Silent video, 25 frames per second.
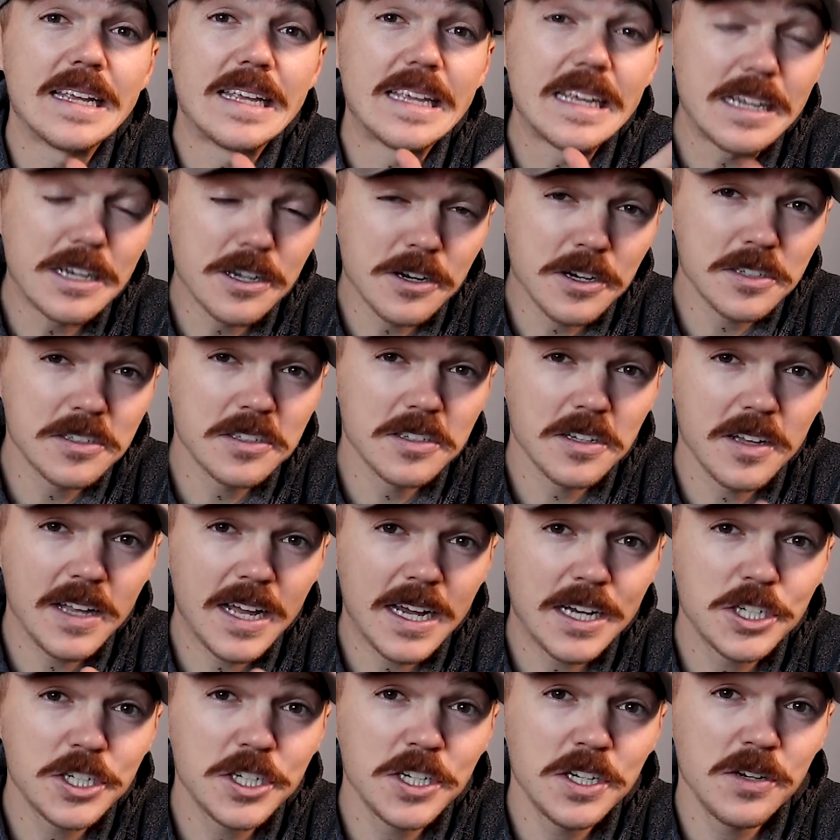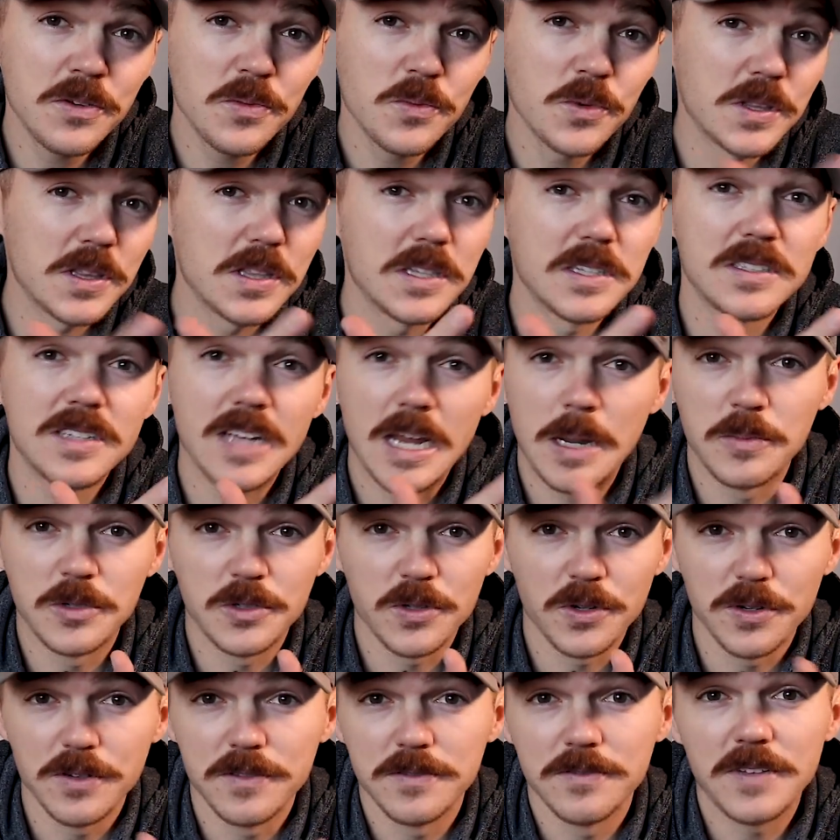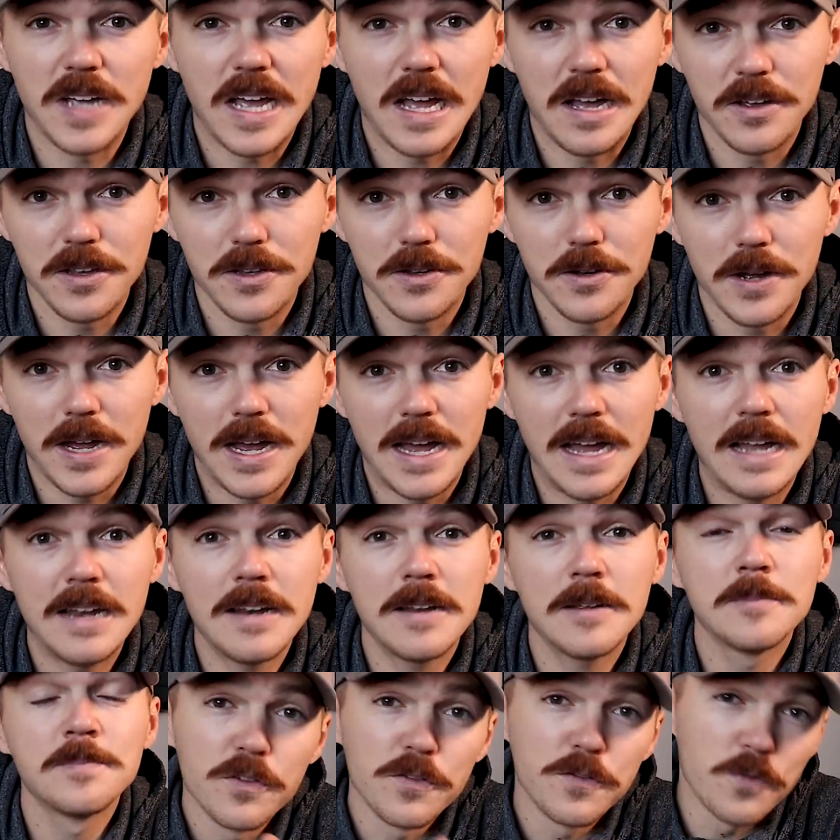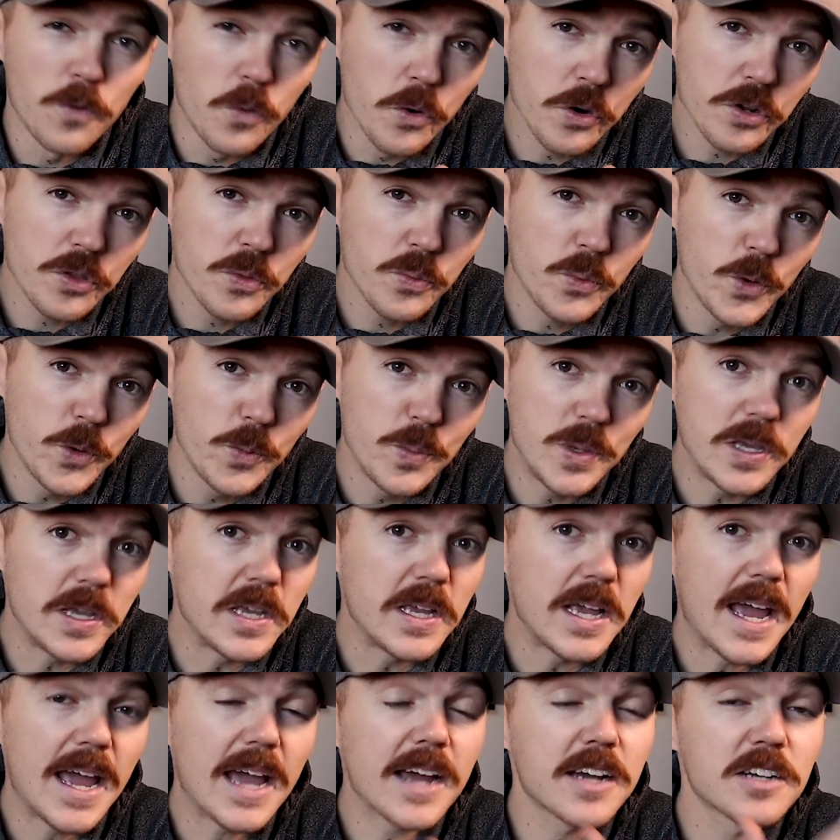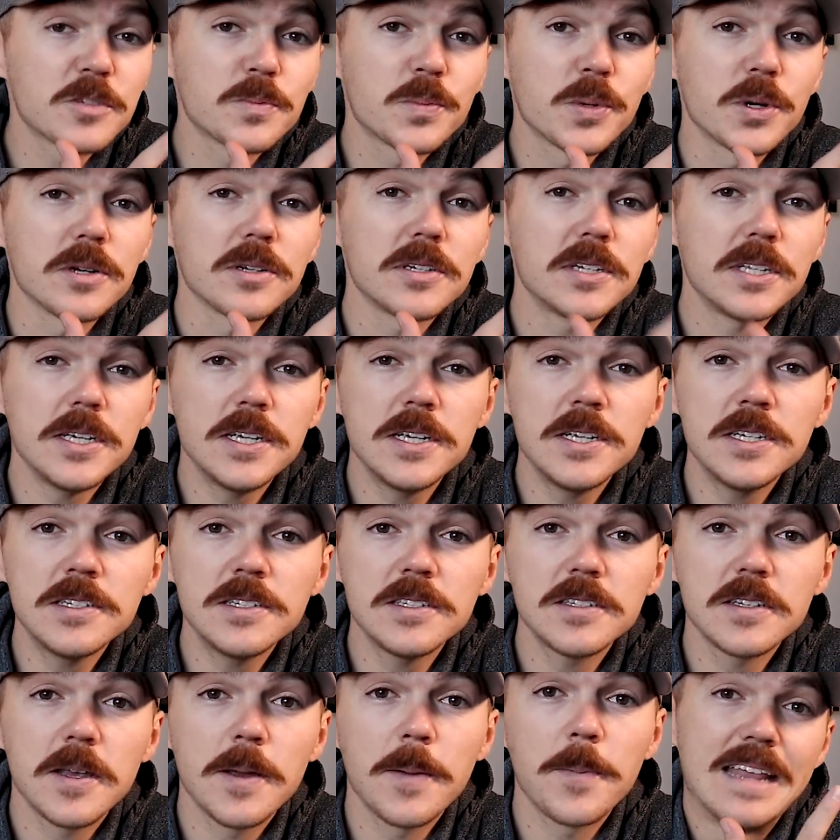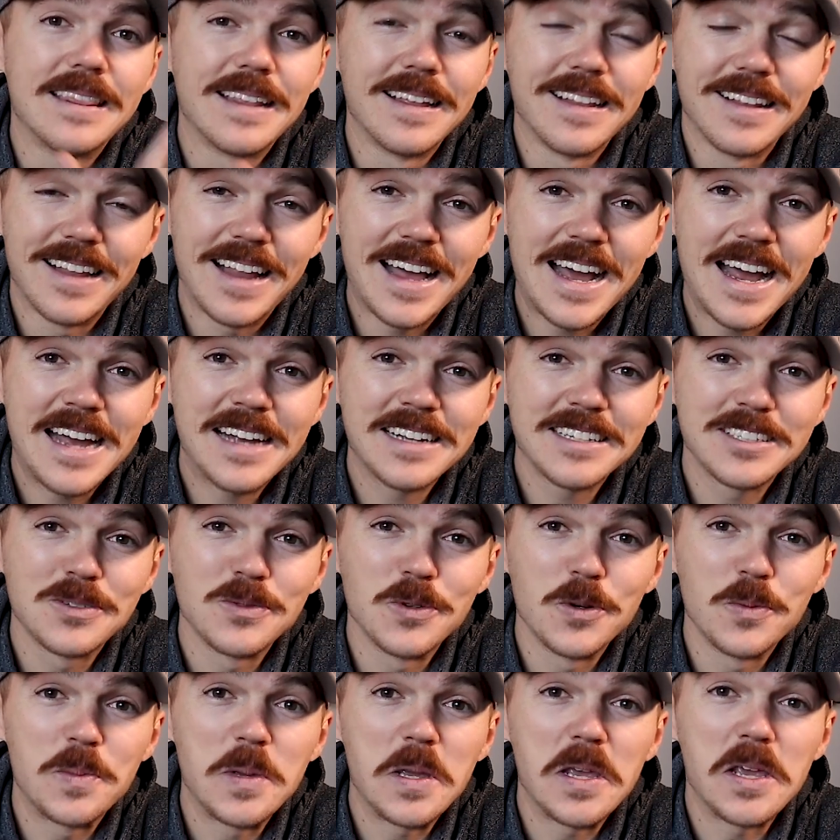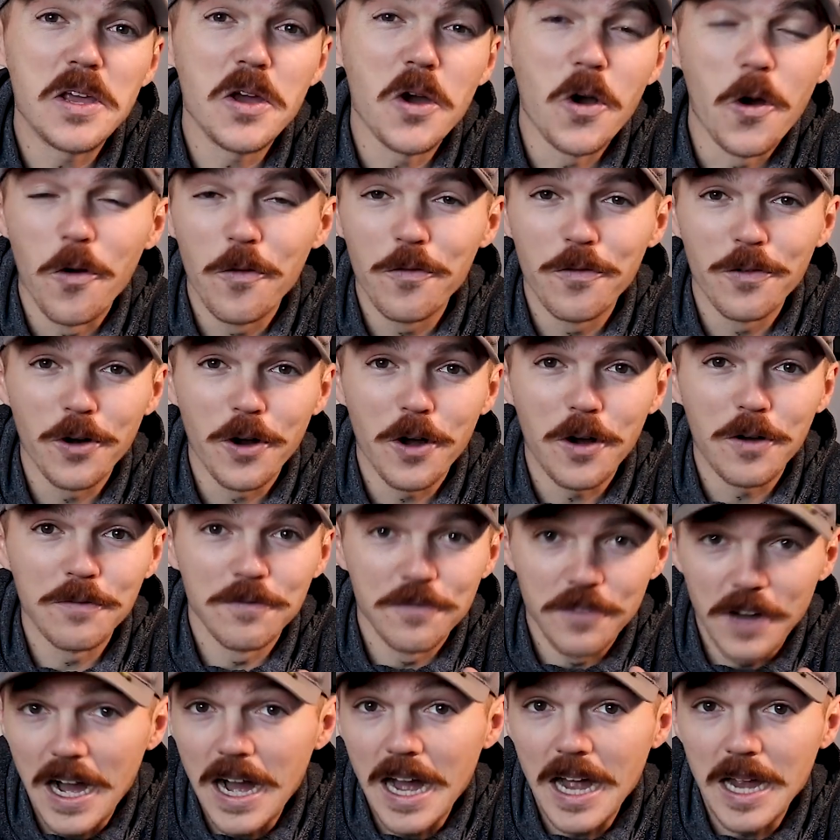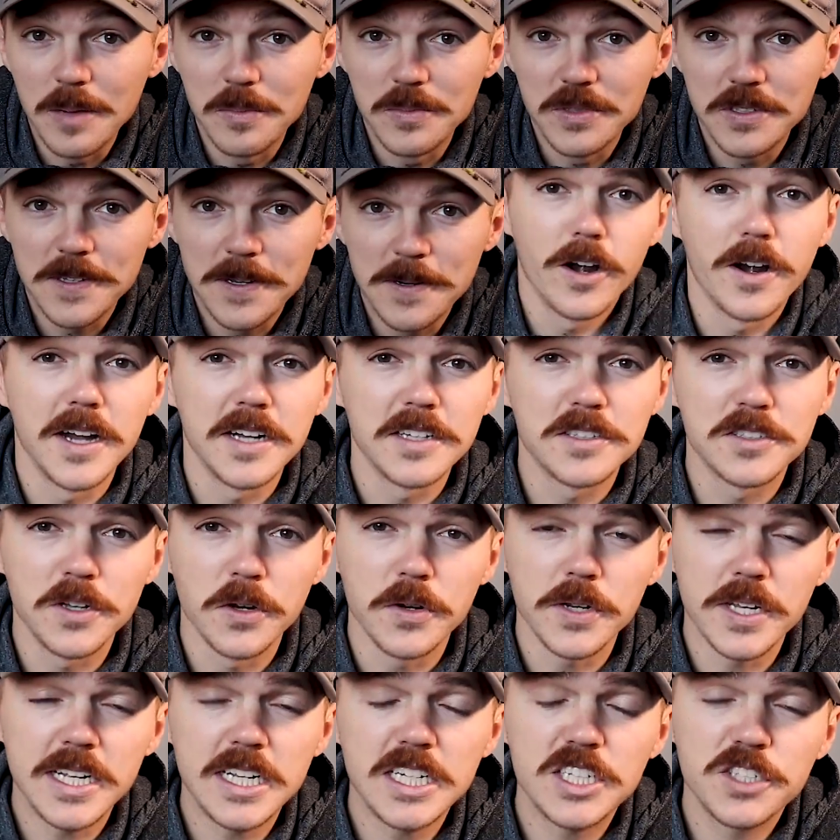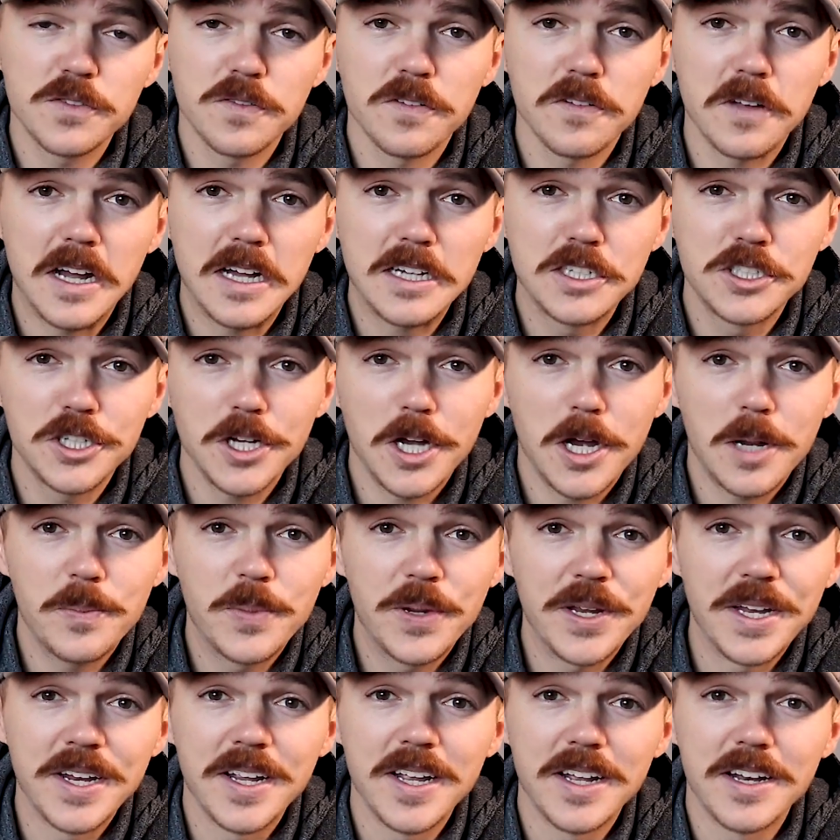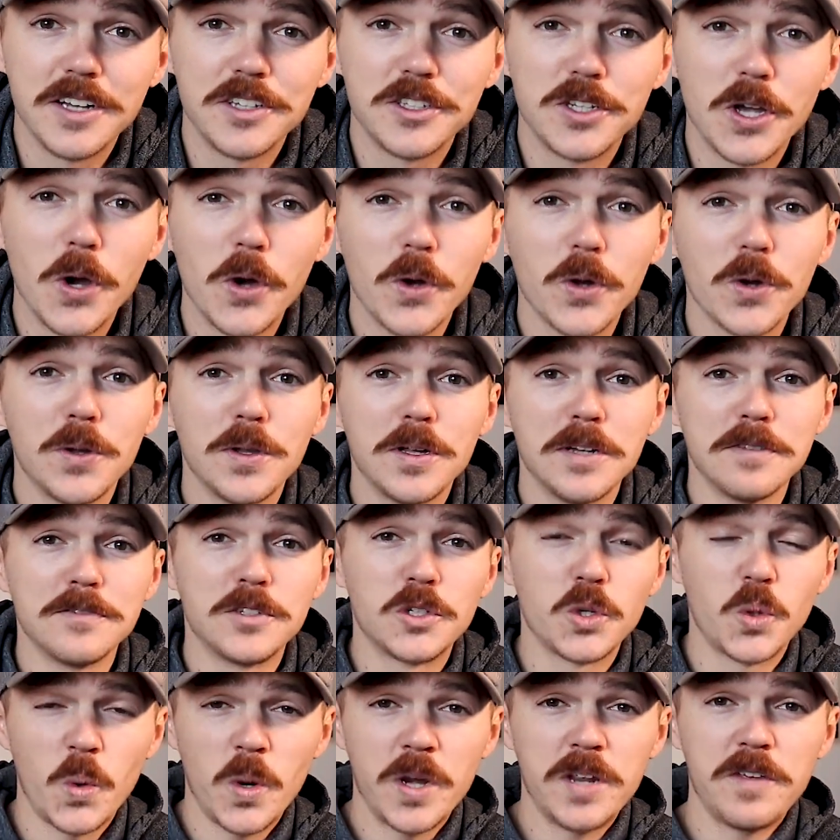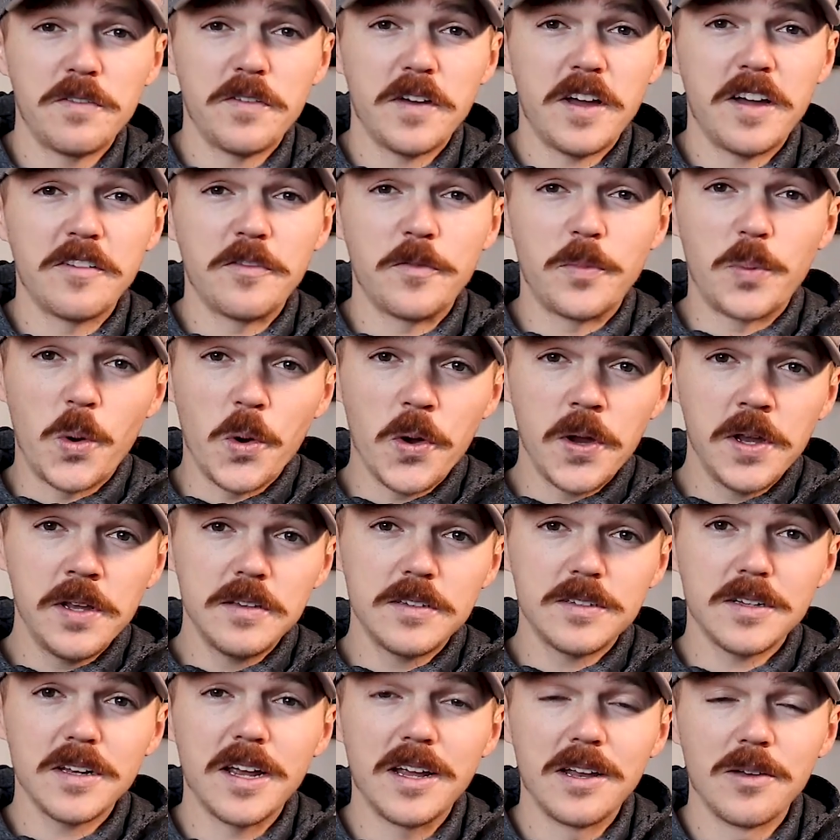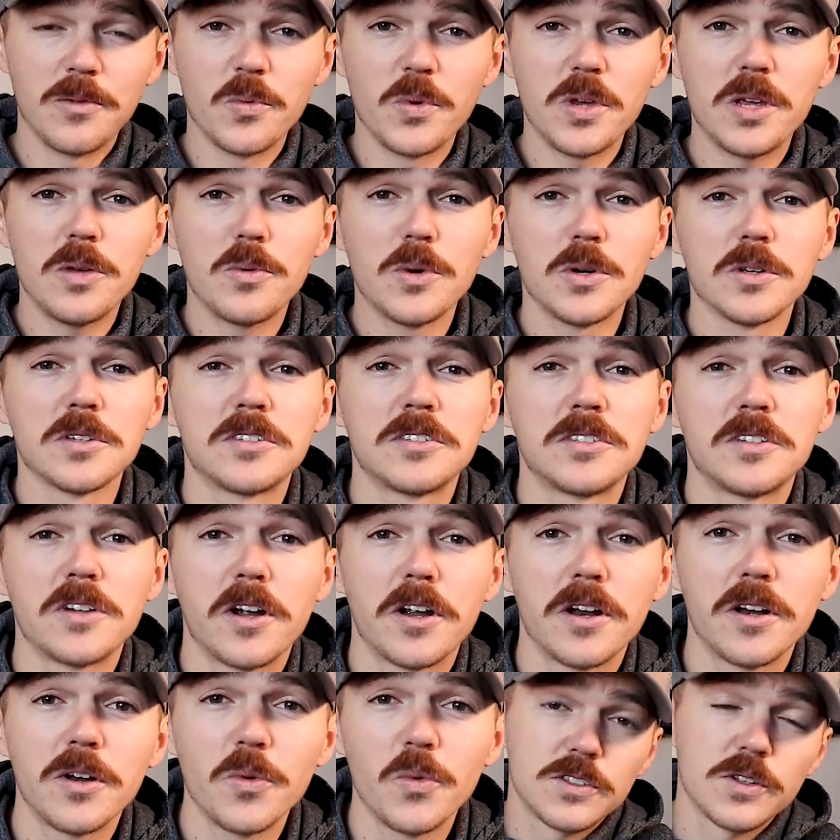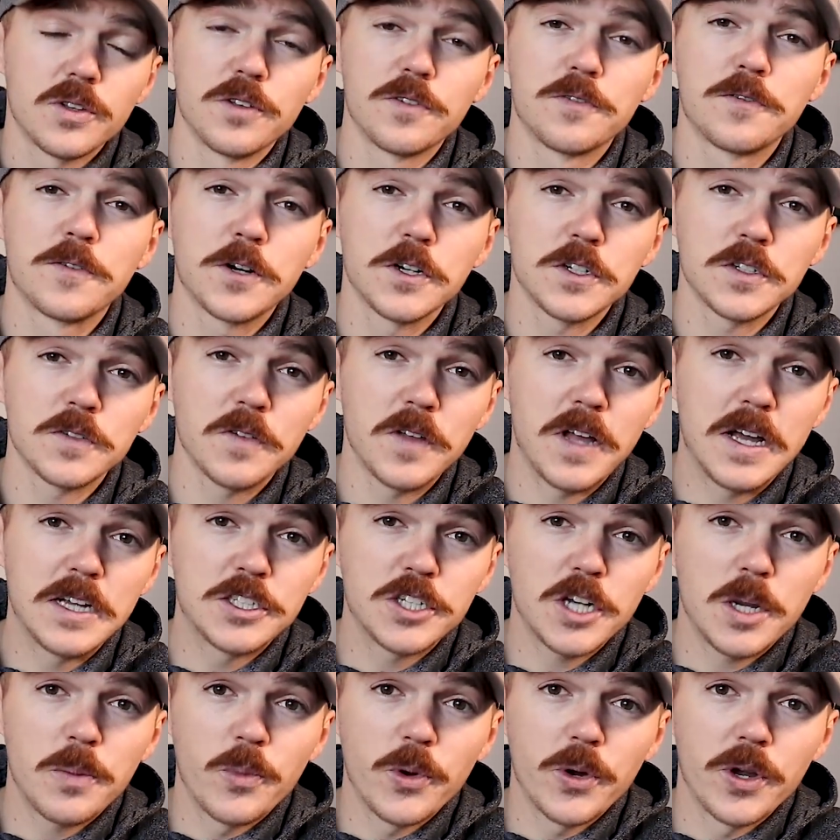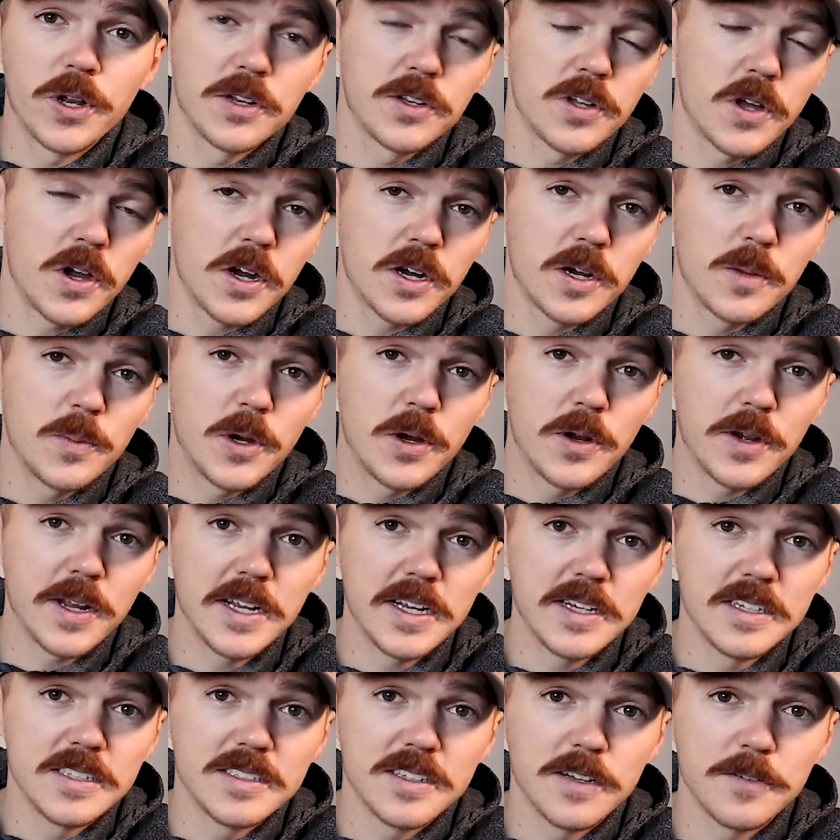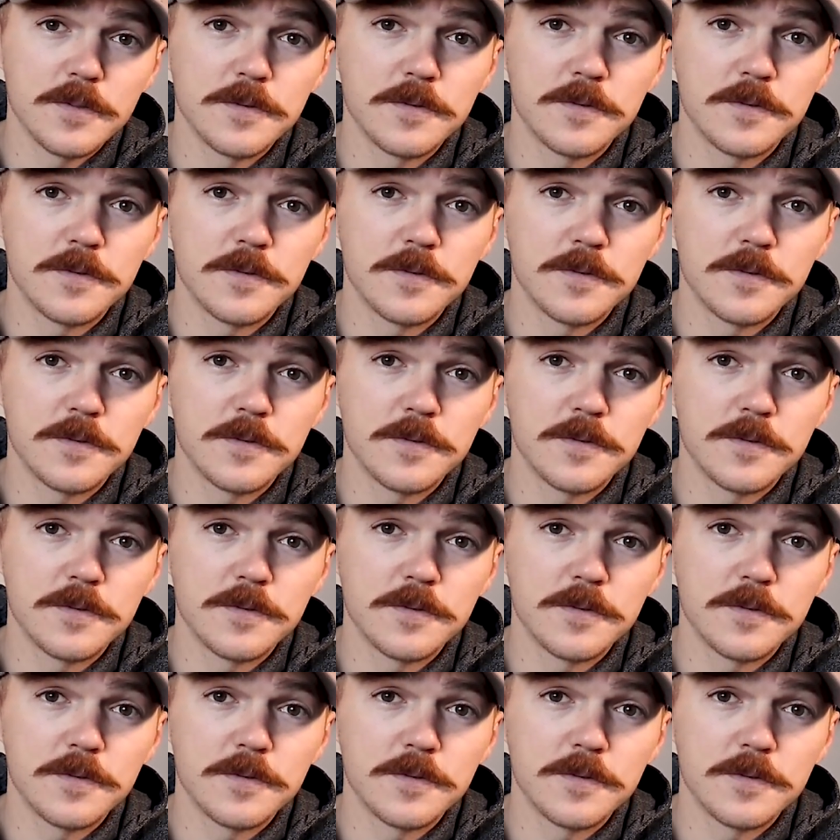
gear selection with the same sort of value add. The fourth will be expertise, and the last will be overall vibes. All right, so each fly shop can get a total of 25 points, and we will start. So the first fly shop we're gonna talk about is